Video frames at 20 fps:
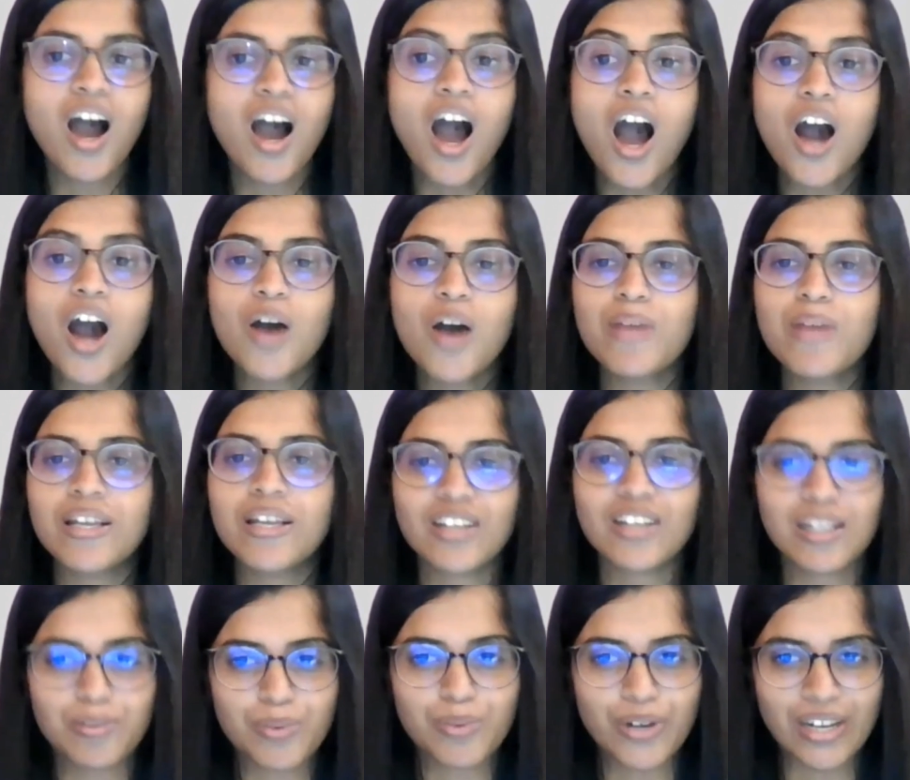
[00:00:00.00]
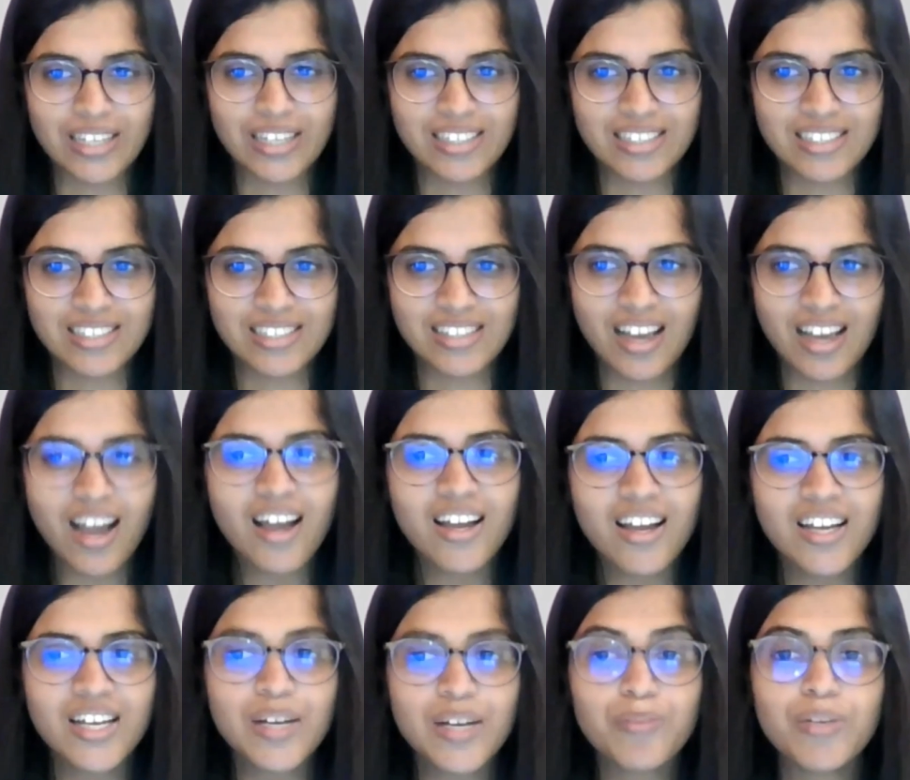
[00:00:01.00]
Our main collaborators are
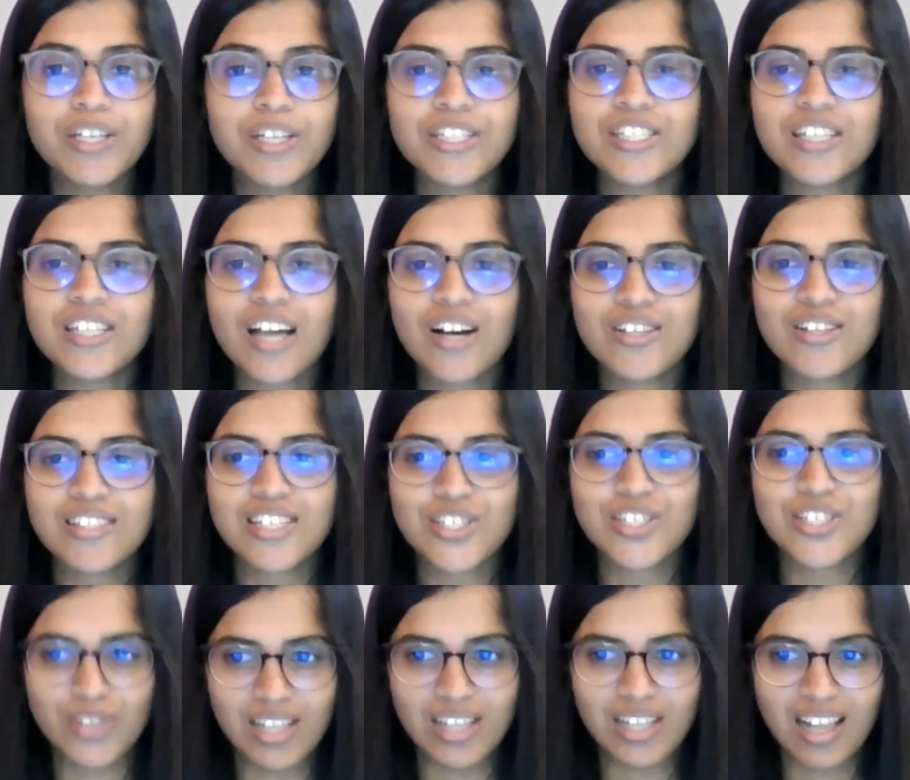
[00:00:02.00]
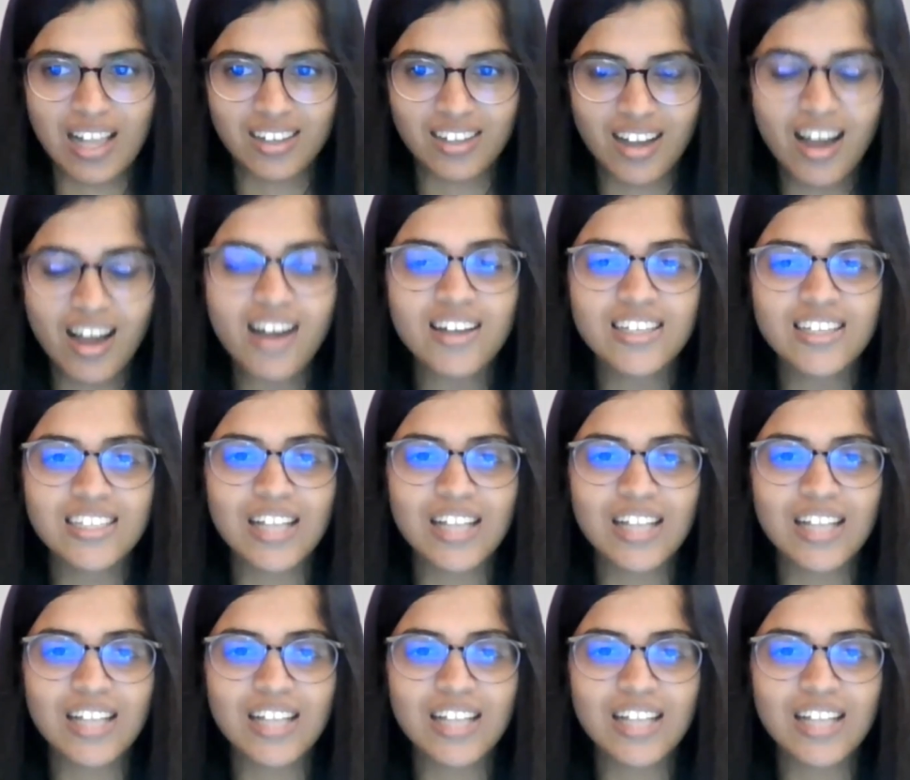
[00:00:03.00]
British Council Sri Lanka,